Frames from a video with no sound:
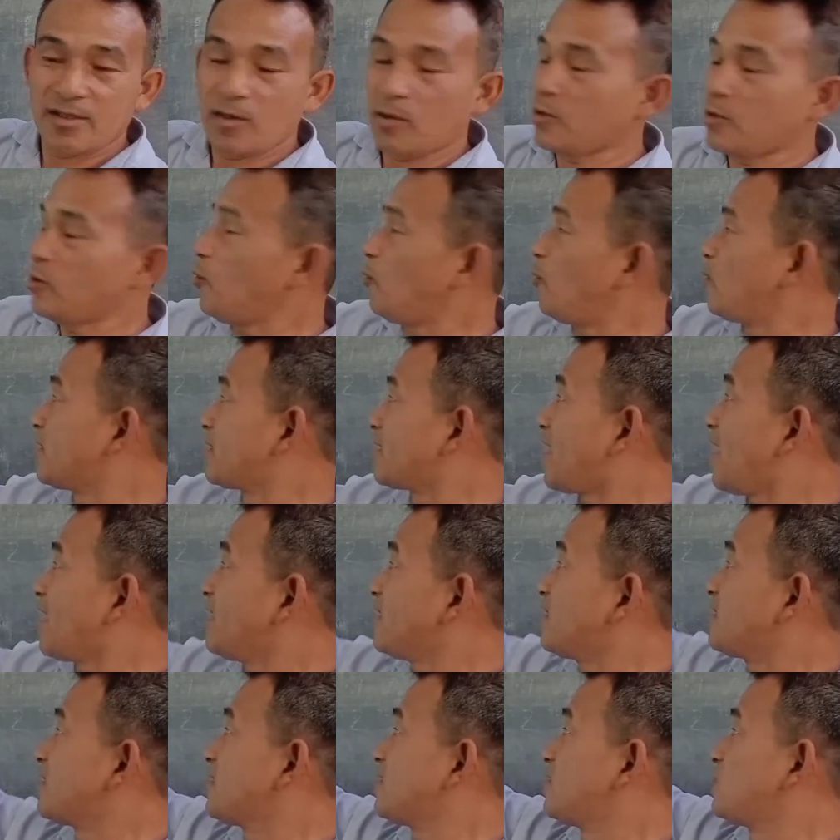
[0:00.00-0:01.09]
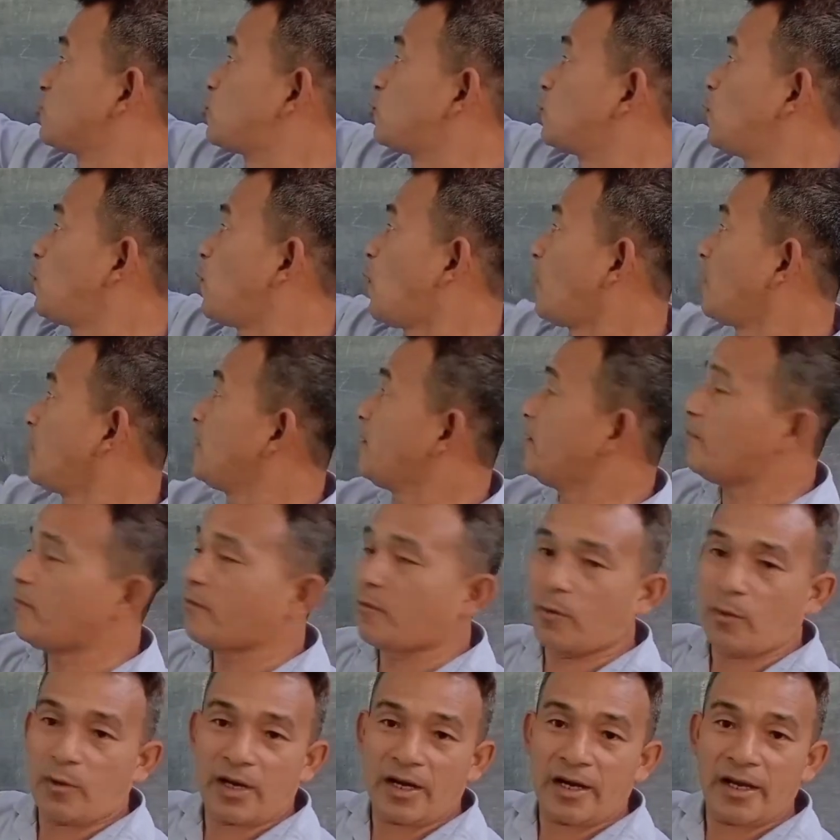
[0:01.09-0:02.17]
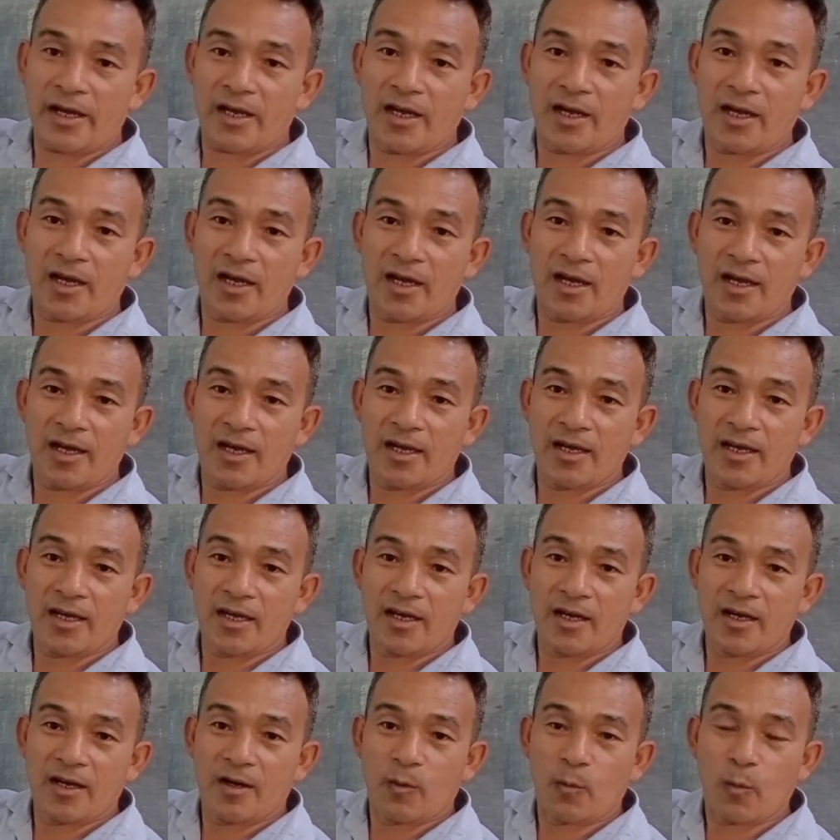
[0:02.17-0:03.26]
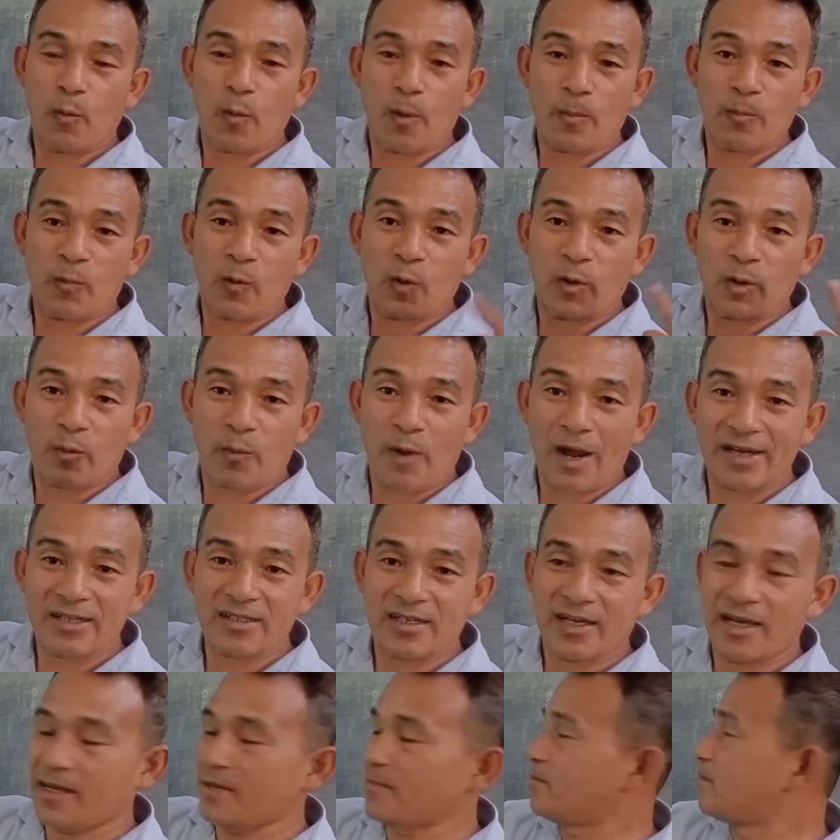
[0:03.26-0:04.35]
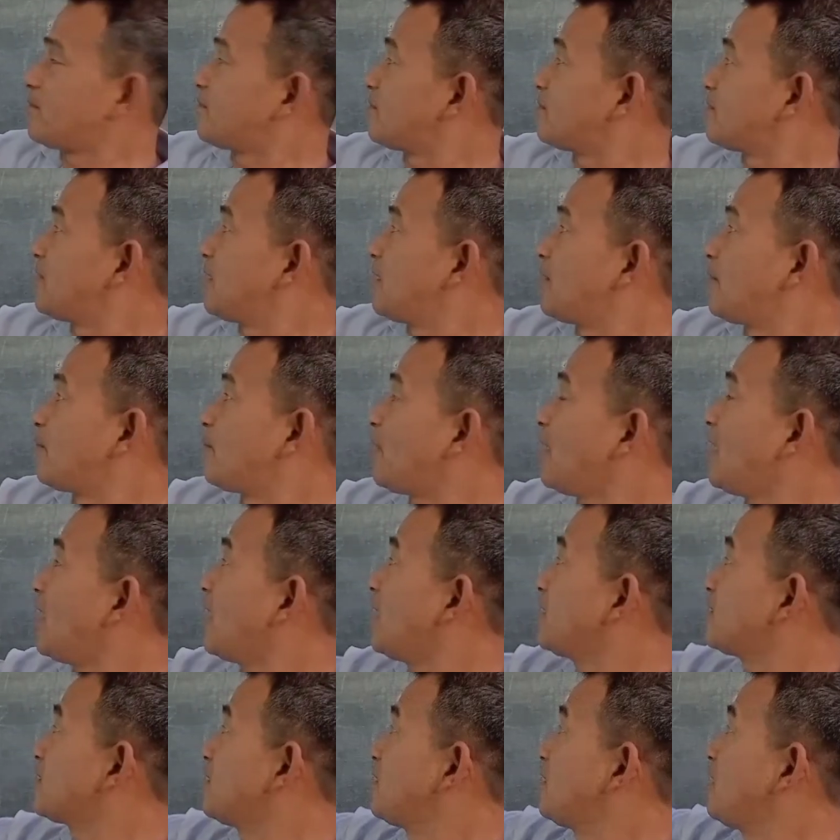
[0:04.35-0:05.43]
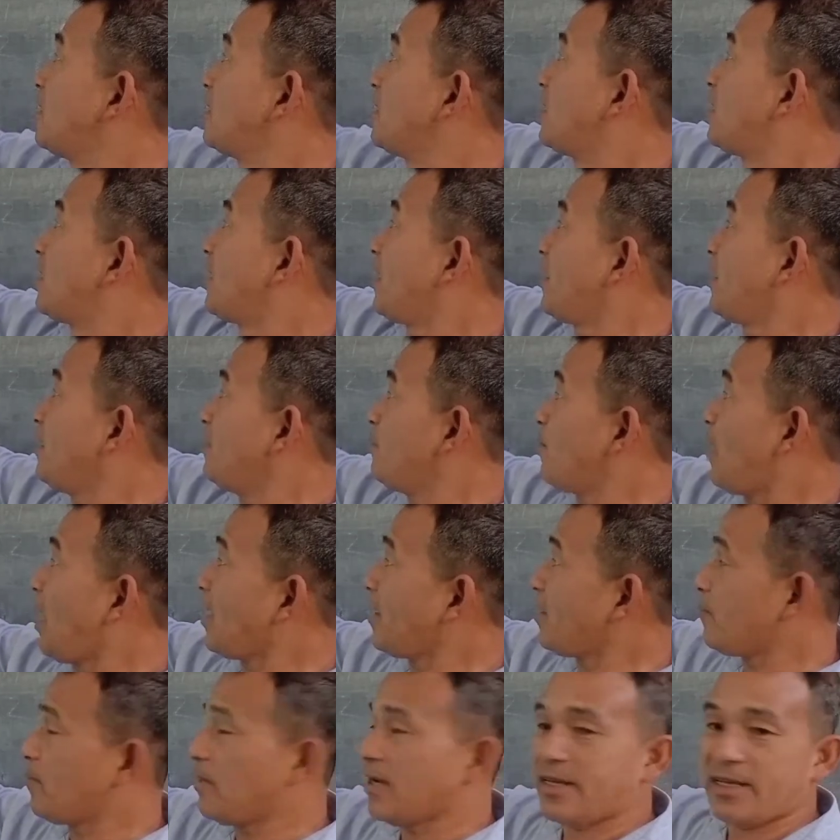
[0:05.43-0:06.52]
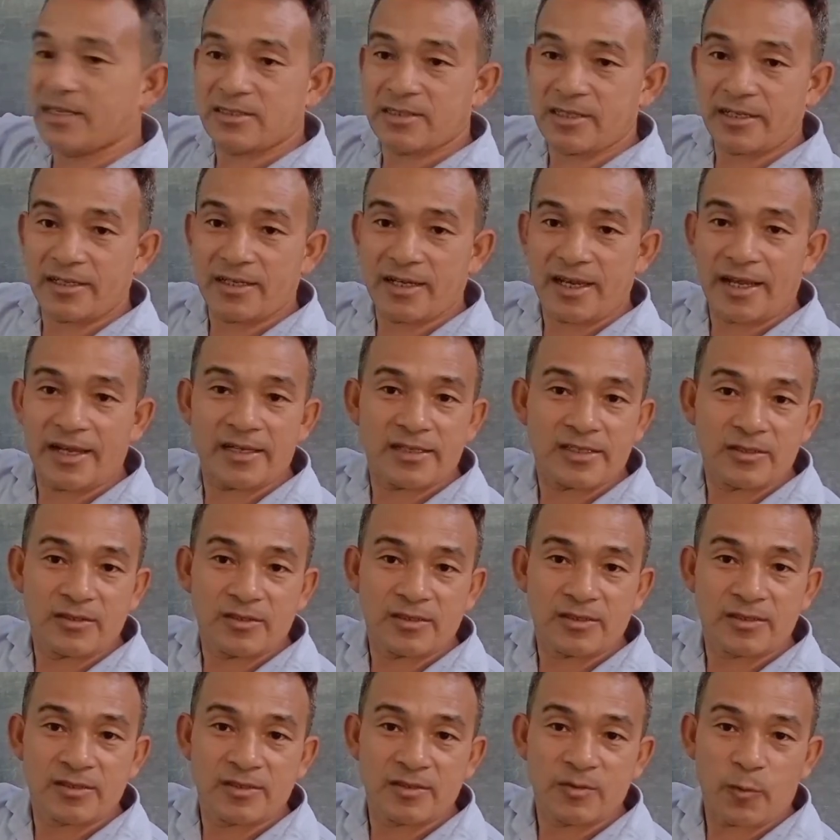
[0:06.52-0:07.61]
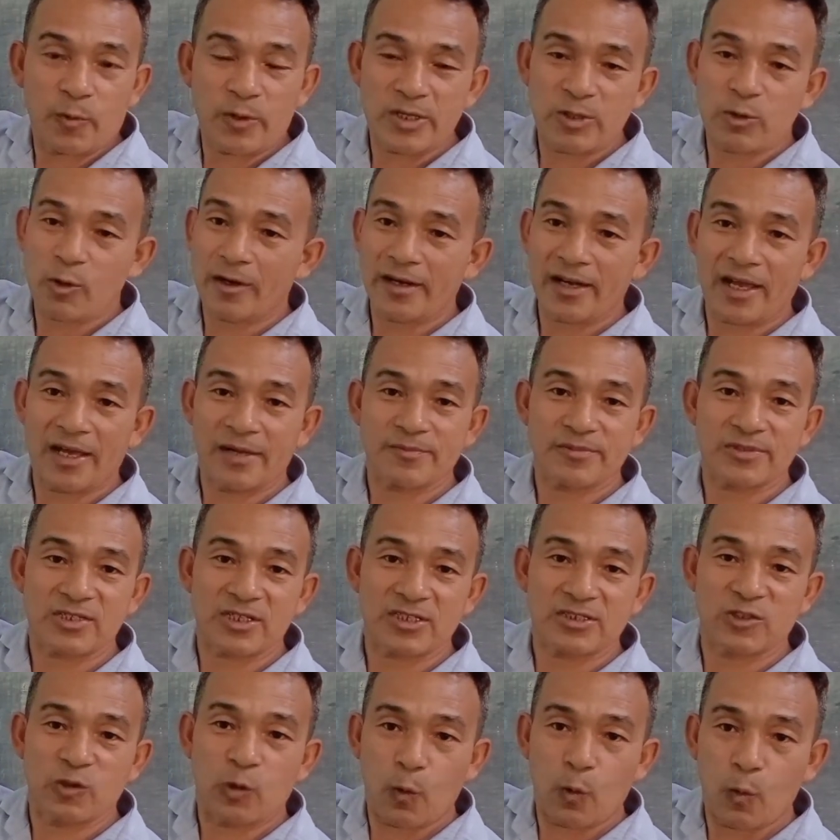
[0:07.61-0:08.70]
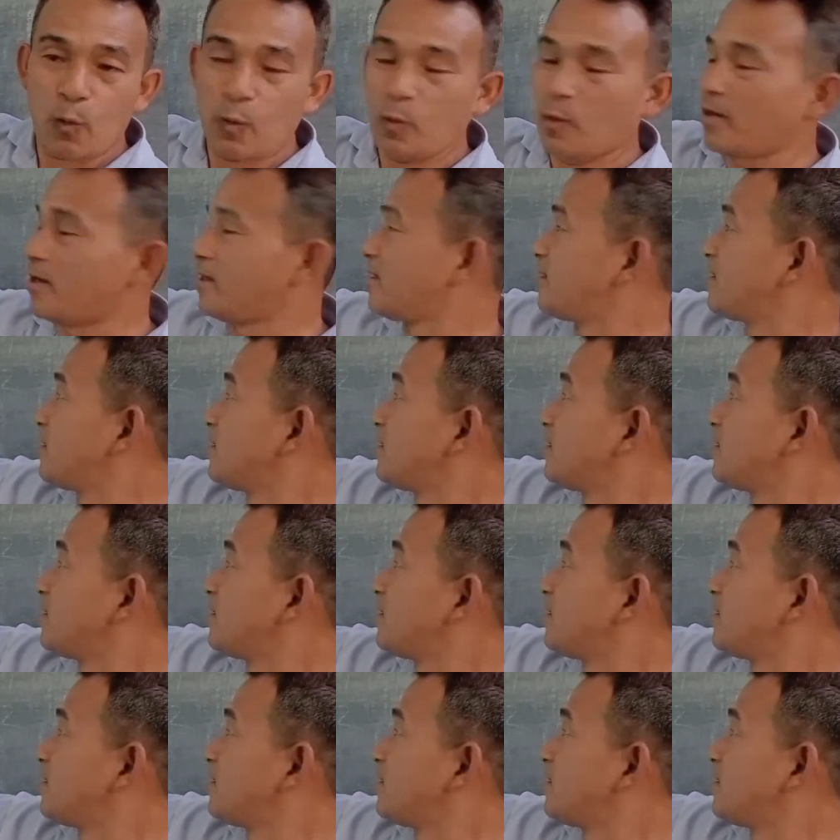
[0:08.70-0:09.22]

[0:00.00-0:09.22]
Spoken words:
You will write 2 only for one time. But in multiplication, we don't have such a rule.